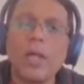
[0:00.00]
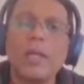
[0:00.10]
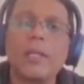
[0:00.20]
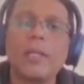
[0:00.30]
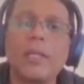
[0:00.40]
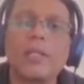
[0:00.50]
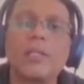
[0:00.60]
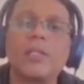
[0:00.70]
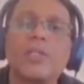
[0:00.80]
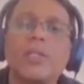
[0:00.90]
here
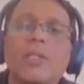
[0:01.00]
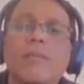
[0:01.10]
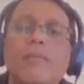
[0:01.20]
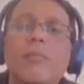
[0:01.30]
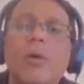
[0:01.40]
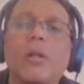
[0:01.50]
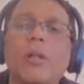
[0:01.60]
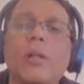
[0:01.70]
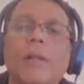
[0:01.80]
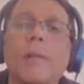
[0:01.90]
this is
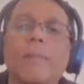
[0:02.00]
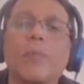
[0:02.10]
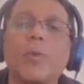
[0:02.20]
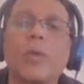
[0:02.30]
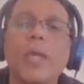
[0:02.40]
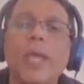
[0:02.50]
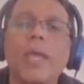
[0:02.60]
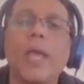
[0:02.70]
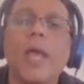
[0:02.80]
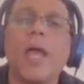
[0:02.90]
important,
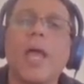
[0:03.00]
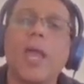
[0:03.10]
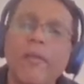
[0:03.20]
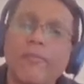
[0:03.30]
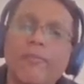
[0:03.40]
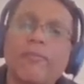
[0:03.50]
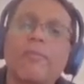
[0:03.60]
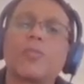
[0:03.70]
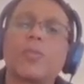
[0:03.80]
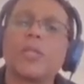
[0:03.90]
okay?
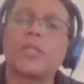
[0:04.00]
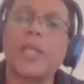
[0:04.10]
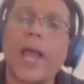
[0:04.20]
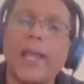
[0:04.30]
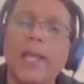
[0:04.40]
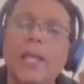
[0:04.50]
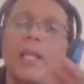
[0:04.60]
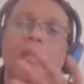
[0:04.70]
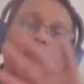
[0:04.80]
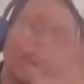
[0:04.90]
If the sign
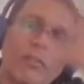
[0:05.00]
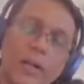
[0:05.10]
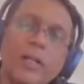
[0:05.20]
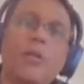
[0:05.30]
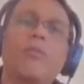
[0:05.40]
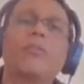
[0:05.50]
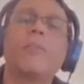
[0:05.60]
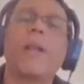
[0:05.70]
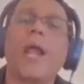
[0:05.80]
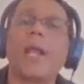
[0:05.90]
in front of the
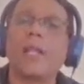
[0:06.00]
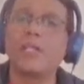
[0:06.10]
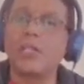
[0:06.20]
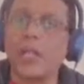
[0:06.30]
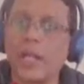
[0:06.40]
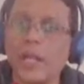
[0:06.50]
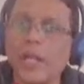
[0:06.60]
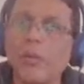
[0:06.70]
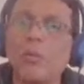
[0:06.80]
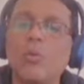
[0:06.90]
bracket is
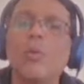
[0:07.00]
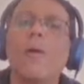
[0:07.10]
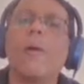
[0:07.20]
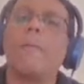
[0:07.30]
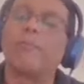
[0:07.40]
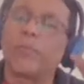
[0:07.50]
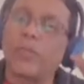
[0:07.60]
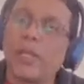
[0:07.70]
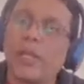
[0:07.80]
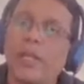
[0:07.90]
negative,
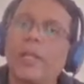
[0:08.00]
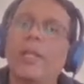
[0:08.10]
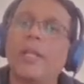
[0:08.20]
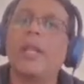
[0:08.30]
then